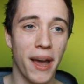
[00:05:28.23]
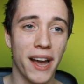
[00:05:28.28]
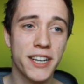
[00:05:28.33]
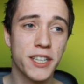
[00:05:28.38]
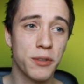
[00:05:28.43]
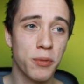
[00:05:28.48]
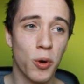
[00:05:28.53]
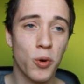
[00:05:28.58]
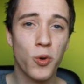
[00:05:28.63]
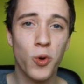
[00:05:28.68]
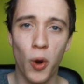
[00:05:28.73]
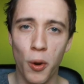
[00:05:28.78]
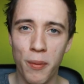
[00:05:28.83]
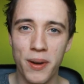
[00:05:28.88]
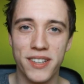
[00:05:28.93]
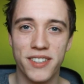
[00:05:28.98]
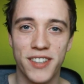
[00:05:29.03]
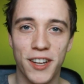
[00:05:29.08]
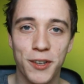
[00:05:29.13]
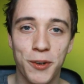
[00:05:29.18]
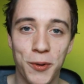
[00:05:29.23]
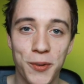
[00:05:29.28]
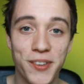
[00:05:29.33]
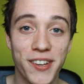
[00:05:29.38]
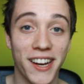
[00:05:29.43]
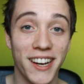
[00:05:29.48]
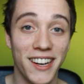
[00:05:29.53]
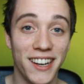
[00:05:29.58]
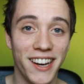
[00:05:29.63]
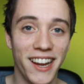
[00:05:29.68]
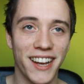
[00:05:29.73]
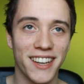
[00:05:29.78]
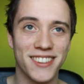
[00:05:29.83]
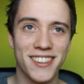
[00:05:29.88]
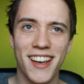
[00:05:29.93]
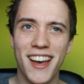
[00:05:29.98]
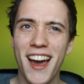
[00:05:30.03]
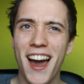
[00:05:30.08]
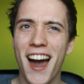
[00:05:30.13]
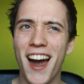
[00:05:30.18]
actual comments that contain
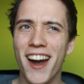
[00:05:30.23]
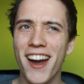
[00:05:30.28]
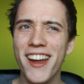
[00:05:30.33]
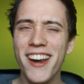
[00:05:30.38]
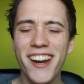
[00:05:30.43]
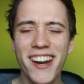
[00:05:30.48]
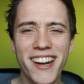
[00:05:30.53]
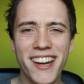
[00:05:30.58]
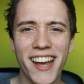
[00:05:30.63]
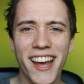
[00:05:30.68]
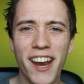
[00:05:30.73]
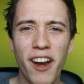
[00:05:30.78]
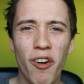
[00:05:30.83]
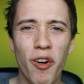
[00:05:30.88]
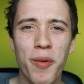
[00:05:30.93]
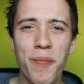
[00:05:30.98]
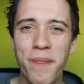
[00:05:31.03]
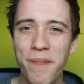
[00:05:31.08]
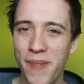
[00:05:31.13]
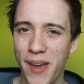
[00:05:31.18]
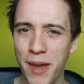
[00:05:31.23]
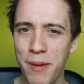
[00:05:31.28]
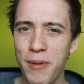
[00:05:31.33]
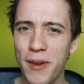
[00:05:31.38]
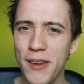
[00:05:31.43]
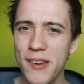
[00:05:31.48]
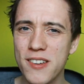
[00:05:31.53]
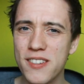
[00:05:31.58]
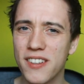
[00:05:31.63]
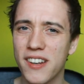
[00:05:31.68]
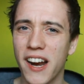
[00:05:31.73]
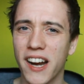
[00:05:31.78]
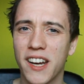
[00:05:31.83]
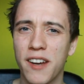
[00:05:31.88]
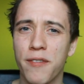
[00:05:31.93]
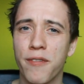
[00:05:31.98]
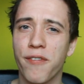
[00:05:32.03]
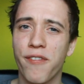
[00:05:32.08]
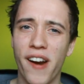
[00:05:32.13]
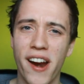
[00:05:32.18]
links. Either that, or maybe use like
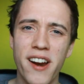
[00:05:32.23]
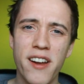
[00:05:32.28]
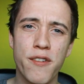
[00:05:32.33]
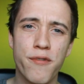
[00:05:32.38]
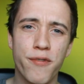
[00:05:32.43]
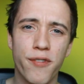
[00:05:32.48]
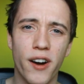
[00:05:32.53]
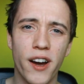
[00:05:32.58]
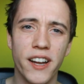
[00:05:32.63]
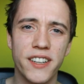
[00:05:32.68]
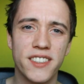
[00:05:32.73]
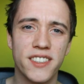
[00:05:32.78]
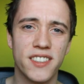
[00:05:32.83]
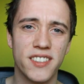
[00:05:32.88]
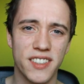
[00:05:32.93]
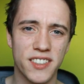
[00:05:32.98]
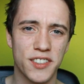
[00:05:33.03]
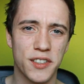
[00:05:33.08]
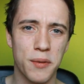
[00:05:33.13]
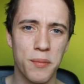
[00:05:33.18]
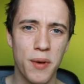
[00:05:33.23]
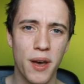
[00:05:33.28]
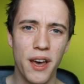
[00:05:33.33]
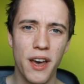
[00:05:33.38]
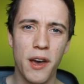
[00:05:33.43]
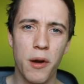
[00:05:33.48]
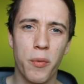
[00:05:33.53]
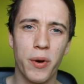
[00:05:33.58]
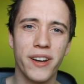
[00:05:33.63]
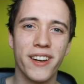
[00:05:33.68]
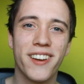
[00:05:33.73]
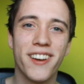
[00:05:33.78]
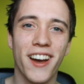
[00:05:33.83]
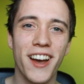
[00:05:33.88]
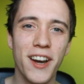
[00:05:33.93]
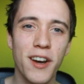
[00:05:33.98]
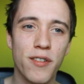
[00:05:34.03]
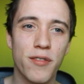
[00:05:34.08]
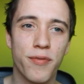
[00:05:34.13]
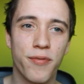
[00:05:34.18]
the verified system, where you
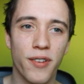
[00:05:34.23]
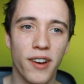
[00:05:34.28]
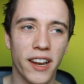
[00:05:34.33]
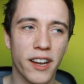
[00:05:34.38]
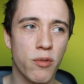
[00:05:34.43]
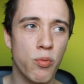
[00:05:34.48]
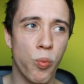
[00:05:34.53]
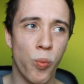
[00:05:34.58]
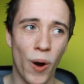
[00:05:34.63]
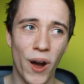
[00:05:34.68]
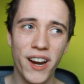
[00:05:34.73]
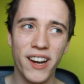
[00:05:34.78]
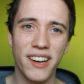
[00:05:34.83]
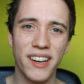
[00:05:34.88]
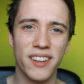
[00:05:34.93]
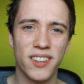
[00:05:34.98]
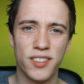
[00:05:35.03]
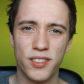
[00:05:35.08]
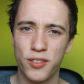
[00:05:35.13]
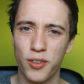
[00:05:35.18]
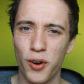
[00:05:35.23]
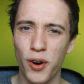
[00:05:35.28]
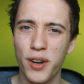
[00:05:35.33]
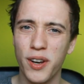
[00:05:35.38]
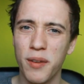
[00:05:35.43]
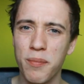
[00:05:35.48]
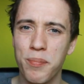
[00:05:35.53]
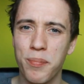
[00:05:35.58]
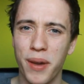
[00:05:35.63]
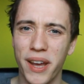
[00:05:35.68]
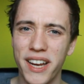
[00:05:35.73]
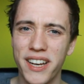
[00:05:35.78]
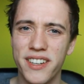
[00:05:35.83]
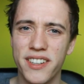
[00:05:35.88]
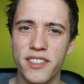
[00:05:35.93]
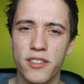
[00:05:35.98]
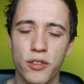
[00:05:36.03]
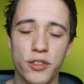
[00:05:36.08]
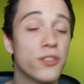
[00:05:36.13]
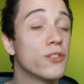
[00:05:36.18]
kind of like whitelist certain
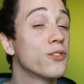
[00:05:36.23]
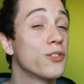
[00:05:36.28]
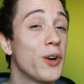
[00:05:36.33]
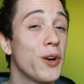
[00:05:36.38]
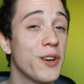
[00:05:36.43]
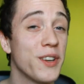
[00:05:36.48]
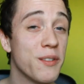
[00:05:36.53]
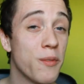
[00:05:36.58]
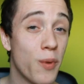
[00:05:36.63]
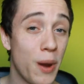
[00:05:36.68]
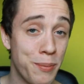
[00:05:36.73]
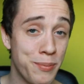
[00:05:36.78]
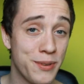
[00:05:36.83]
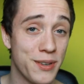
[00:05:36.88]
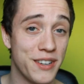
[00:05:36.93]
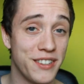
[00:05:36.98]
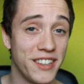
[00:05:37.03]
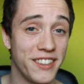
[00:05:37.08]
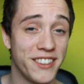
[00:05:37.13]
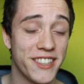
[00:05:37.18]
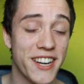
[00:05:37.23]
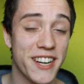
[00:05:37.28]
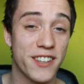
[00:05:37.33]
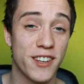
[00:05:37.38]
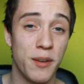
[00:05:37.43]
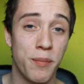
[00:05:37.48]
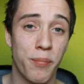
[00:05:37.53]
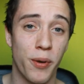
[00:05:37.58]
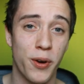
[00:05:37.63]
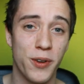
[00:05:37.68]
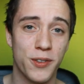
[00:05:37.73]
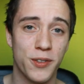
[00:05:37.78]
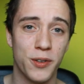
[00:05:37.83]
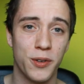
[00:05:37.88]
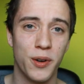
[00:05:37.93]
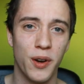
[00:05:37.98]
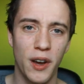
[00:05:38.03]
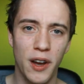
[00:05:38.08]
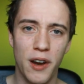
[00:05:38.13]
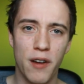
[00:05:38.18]
pages or certain websites that you can actually post
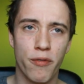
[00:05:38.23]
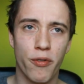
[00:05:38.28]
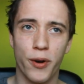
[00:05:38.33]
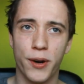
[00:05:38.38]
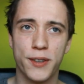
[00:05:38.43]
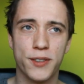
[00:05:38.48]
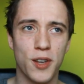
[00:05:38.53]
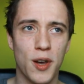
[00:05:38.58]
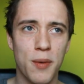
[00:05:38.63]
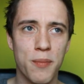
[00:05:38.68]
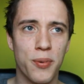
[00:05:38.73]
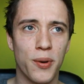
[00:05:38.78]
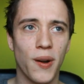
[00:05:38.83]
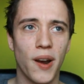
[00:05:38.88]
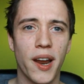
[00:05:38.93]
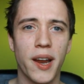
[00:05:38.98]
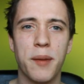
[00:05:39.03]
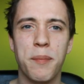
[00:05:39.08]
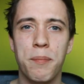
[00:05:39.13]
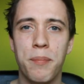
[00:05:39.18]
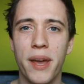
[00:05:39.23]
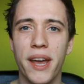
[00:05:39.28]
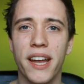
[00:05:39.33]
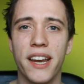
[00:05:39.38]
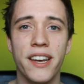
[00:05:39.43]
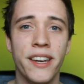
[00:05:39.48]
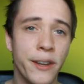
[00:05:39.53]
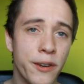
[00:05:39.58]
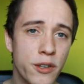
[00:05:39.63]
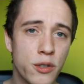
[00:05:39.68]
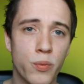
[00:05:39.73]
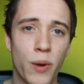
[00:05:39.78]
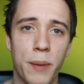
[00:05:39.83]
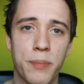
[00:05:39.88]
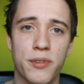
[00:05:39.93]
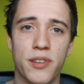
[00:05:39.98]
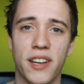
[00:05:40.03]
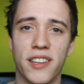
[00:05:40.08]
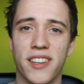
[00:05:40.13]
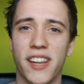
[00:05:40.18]
to. For example, like big news
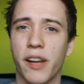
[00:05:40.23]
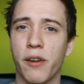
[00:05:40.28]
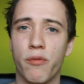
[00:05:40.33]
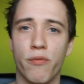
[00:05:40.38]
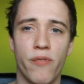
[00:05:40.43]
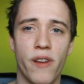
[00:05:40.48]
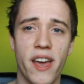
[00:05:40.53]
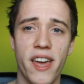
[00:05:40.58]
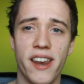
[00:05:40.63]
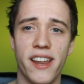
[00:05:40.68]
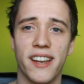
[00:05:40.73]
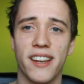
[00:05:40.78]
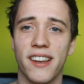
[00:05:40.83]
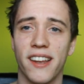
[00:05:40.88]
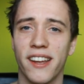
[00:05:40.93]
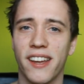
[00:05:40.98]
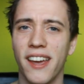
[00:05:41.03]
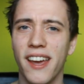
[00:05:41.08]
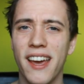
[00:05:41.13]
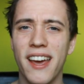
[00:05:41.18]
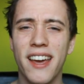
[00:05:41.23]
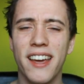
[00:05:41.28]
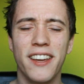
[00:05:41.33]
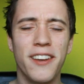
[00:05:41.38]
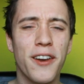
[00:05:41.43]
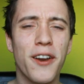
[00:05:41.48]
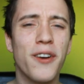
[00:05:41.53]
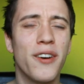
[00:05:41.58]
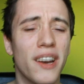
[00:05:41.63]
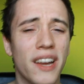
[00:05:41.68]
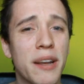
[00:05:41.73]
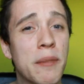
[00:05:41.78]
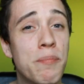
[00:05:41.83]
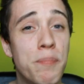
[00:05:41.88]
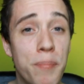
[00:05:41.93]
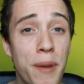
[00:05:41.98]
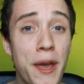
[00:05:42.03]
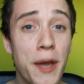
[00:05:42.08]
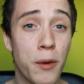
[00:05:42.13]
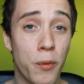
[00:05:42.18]
websites like Reddit, like, you know,
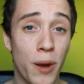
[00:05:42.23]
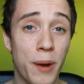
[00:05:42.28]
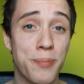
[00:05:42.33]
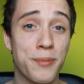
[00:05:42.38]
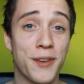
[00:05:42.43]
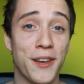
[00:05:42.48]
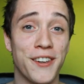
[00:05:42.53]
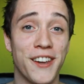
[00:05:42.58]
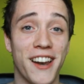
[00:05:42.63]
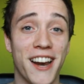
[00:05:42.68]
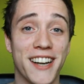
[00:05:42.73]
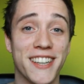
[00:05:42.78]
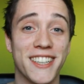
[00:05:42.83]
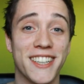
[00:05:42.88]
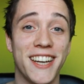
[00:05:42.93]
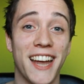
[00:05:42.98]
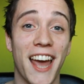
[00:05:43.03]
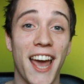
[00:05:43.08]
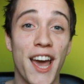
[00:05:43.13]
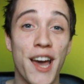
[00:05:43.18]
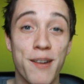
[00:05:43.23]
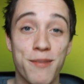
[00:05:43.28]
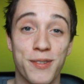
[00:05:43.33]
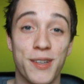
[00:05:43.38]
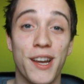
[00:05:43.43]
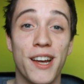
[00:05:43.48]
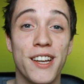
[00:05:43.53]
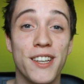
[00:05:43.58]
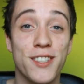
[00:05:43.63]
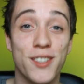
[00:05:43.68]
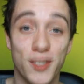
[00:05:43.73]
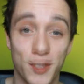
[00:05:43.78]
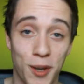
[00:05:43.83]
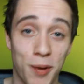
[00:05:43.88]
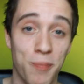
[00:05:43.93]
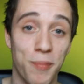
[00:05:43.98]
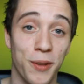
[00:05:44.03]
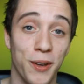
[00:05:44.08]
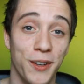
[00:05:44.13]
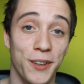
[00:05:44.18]
like big websites that actually have
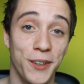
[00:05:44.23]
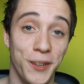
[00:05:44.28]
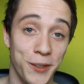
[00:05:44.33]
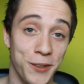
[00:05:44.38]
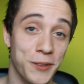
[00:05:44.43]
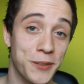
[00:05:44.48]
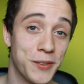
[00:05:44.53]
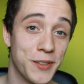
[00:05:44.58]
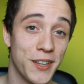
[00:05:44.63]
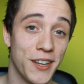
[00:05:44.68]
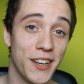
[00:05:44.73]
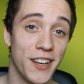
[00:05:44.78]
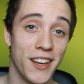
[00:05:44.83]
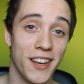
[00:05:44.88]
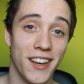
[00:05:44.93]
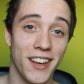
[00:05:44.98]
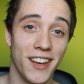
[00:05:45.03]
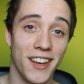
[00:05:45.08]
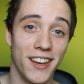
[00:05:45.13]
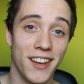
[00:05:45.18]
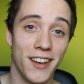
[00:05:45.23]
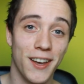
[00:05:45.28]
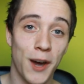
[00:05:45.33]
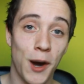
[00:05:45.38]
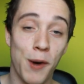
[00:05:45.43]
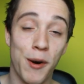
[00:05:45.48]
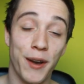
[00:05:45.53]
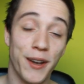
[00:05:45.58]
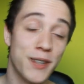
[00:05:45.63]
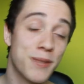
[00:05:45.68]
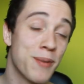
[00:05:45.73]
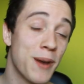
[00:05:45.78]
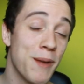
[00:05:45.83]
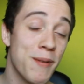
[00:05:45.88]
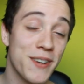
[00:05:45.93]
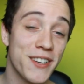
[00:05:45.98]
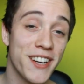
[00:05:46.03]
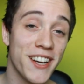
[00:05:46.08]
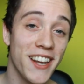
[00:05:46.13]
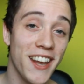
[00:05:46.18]
some use. Well, that's pretty
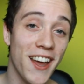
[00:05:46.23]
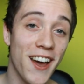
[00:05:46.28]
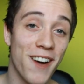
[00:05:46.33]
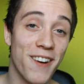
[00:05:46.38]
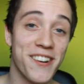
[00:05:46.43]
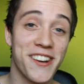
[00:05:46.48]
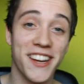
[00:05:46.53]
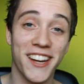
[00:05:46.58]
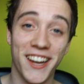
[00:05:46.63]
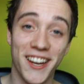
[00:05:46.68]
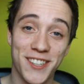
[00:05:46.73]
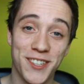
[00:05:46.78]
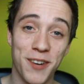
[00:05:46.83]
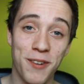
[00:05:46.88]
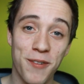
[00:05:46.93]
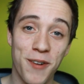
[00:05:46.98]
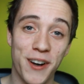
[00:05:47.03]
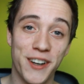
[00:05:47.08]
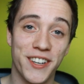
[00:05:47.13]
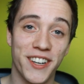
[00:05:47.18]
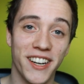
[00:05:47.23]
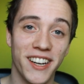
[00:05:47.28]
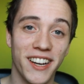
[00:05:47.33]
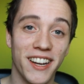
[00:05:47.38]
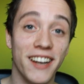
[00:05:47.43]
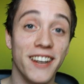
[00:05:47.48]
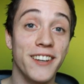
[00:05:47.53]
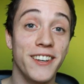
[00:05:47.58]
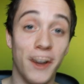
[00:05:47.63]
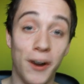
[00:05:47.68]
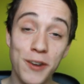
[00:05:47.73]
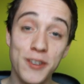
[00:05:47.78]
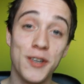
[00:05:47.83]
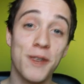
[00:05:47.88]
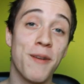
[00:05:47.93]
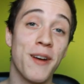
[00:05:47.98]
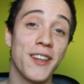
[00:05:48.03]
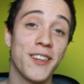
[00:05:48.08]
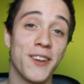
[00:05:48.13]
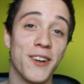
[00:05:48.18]
much it. I want to thank you guys all for watching. Those
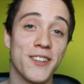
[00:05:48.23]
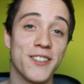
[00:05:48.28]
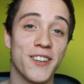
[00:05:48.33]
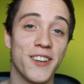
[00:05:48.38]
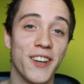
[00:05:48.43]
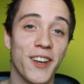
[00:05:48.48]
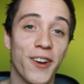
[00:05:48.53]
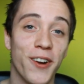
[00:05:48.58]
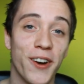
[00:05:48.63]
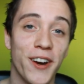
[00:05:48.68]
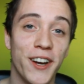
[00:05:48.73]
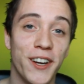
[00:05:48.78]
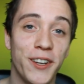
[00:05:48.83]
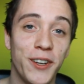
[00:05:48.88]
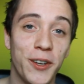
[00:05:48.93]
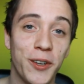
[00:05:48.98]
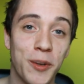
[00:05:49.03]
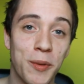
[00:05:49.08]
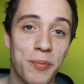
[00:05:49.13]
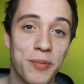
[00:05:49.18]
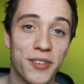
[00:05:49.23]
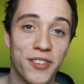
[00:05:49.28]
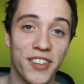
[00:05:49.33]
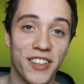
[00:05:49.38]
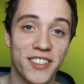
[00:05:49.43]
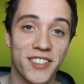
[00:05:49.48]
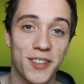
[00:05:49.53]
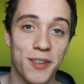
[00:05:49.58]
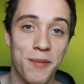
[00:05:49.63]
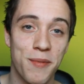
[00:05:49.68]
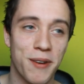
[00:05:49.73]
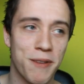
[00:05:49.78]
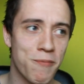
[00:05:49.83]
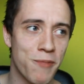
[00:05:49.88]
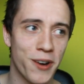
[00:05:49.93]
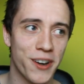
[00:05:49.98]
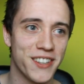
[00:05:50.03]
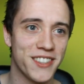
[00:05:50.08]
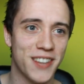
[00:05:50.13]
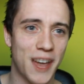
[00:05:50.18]
are my thoughts on the current YouTube system and
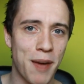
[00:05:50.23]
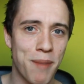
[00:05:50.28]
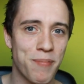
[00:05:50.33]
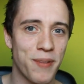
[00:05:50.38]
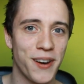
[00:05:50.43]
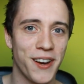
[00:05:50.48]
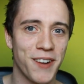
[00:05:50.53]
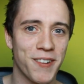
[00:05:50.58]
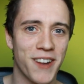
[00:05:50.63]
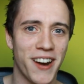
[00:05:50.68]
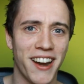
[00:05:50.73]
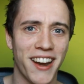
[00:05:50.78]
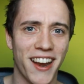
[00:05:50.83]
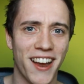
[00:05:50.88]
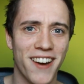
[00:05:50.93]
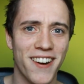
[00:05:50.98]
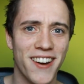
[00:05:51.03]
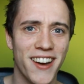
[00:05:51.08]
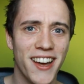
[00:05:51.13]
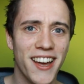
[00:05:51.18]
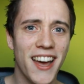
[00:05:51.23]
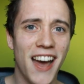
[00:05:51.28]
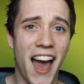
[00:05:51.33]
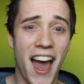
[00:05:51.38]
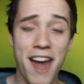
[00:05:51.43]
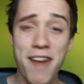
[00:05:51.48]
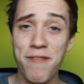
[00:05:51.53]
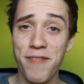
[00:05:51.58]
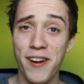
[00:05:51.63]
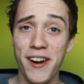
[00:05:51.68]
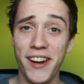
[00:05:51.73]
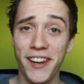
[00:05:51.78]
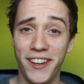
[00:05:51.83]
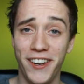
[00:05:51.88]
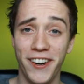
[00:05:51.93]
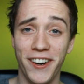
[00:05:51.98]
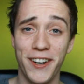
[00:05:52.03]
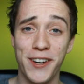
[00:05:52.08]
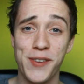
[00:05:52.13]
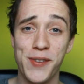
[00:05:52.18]
what is happening right now. I'm very
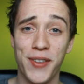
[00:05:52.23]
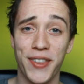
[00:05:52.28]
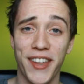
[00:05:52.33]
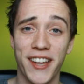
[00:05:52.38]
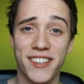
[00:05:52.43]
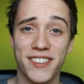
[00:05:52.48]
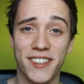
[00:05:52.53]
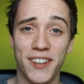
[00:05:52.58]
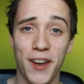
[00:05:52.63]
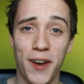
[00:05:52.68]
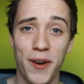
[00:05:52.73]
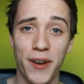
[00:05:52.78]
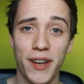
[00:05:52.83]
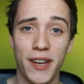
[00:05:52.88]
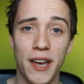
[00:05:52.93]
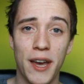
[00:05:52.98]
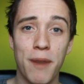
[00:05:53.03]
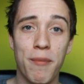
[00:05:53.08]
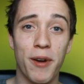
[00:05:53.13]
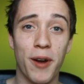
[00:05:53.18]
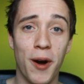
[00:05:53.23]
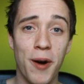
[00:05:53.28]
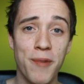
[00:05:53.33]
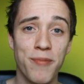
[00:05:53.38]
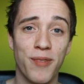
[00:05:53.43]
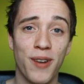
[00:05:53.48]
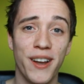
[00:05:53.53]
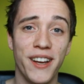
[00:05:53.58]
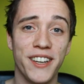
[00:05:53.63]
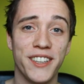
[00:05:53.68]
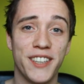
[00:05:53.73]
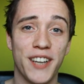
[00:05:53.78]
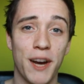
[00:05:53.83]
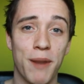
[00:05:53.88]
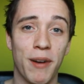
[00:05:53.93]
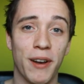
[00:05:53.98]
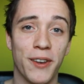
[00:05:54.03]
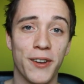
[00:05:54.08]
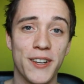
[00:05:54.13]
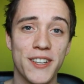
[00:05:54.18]
curious where things are going, but hopefully you
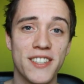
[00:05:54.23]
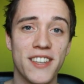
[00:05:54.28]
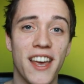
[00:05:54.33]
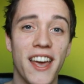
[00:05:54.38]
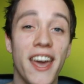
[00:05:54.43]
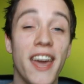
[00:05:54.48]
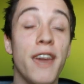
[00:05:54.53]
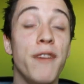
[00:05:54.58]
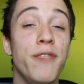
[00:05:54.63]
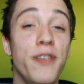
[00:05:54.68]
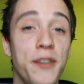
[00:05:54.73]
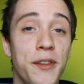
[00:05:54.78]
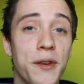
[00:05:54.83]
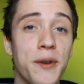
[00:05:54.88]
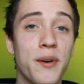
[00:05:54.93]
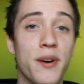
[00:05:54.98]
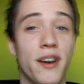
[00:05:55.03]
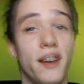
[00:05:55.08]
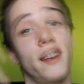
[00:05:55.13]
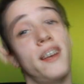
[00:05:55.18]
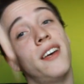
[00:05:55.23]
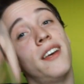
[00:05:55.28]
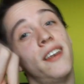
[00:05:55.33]
share my thoughts. If you do,